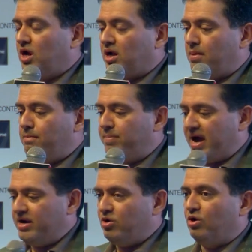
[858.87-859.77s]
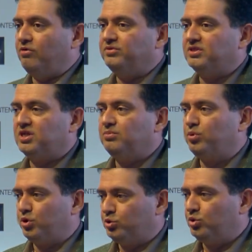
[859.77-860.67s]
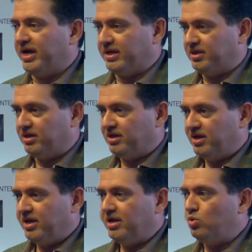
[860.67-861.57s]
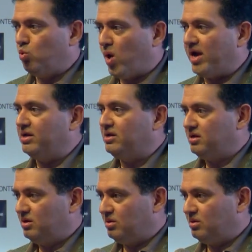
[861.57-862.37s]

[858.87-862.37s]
compile all of this and put it together in one